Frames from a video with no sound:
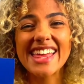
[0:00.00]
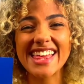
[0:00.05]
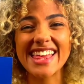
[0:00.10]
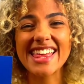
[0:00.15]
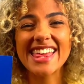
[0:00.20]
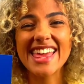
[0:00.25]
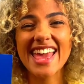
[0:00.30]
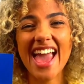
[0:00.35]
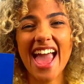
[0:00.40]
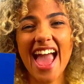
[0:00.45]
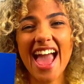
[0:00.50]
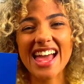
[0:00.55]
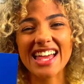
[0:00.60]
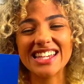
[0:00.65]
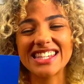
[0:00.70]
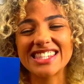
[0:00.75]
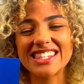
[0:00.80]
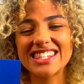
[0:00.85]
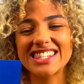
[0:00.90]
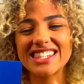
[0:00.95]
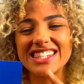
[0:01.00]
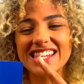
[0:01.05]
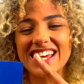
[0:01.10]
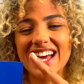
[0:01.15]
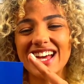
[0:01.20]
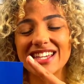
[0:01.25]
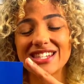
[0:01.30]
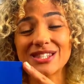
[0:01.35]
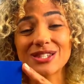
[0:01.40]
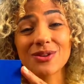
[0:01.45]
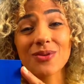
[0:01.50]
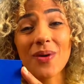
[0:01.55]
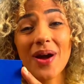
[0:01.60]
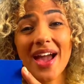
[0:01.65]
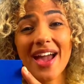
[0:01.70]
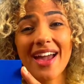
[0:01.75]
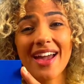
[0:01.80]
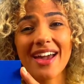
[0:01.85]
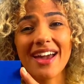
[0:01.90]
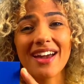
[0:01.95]
Yes, a
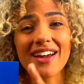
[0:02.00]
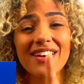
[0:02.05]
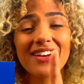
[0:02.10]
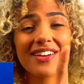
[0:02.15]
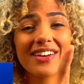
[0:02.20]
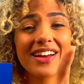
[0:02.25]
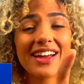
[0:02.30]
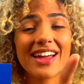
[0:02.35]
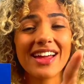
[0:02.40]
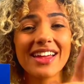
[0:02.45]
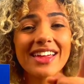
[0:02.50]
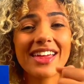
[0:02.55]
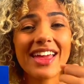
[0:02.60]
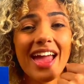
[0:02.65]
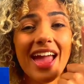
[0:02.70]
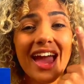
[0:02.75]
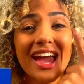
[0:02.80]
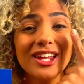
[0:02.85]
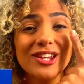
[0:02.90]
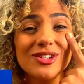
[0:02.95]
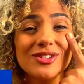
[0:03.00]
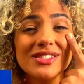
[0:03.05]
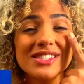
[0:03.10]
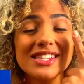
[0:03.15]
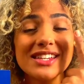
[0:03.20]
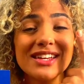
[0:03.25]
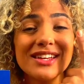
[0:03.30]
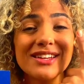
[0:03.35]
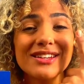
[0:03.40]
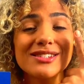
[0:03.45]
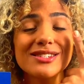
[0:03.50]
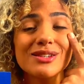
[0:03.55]
square. Can you see a